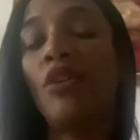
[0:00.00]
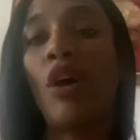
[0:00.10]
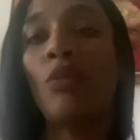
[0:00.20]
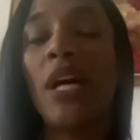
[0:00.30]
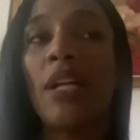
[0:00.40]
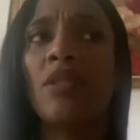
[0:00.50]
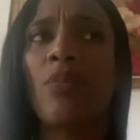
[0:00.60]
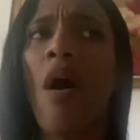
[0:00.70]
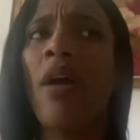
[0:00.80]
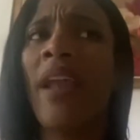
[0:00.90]
touch
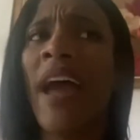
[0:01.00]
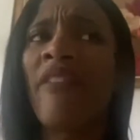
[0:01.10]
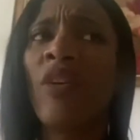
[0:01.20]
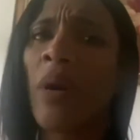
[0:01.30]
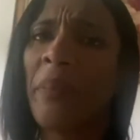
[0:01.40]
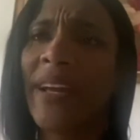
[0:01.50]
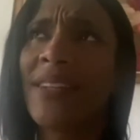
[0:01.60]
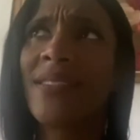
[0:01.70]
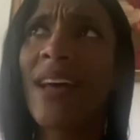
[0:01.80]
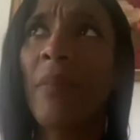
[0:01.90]
on everyone,
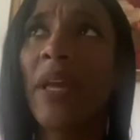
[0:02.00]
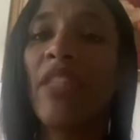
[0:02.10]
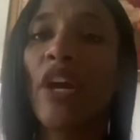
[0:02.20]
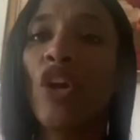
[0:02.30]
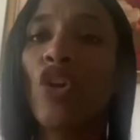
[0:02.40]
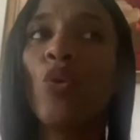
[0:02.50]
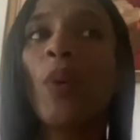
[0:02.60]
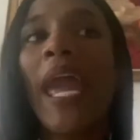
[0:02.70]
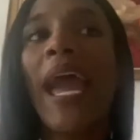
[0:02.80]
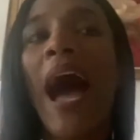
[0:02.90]
because I mean,
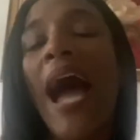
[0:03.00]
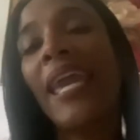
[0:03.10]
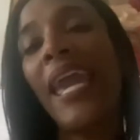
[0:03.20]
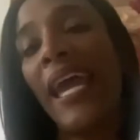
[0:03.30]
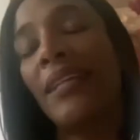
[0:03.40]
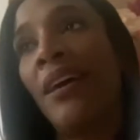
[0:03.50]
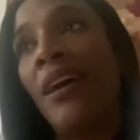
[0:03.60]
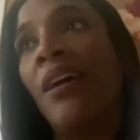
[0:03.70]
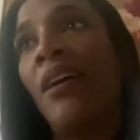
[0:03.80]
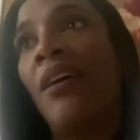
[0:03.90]
I can't
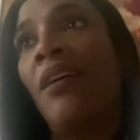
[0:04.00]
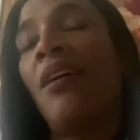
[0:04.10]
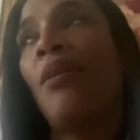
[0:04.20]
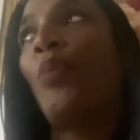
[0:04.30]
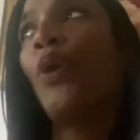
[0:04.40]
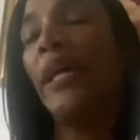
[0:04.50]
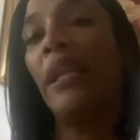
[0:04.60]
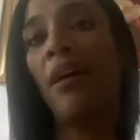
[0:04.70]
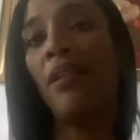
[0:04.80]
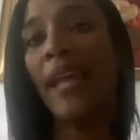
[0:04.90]
put
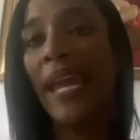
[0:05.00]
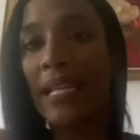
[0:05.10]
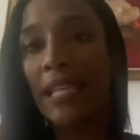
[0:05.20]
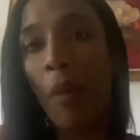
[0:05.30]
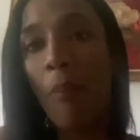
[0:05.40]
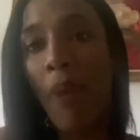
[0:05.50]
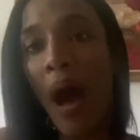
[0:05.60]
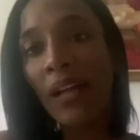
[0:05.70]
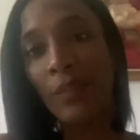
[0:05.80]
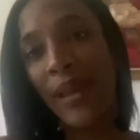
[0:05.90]
ladies in a
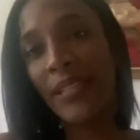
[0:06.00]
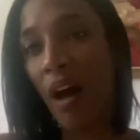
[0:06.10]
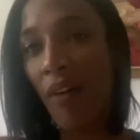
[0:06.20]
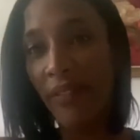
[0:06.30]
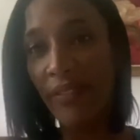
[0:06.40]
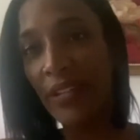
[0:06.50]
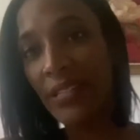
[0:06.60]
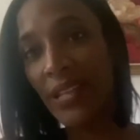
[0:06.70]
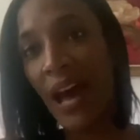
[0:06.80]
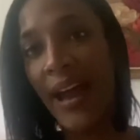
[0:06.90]
box based off of their
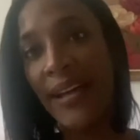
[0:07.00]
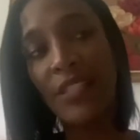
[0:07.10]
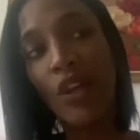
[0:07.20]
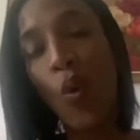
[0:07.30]
size. So